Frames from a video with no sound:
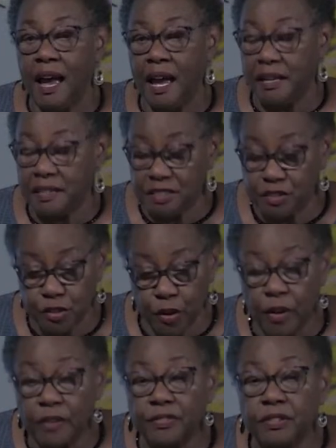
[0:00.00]
and as
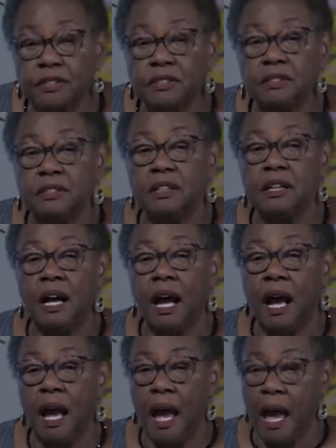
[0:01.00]
joyful
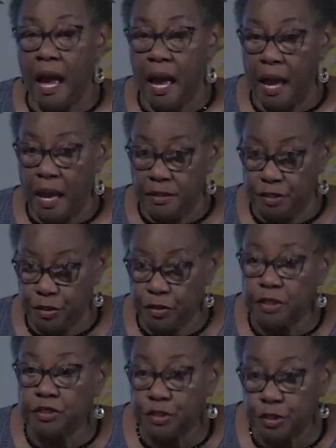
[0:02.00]
as you
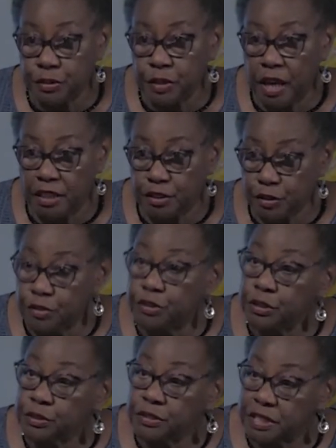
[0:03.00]

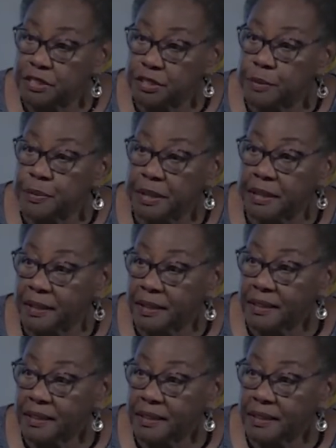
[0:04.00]
choose it to be.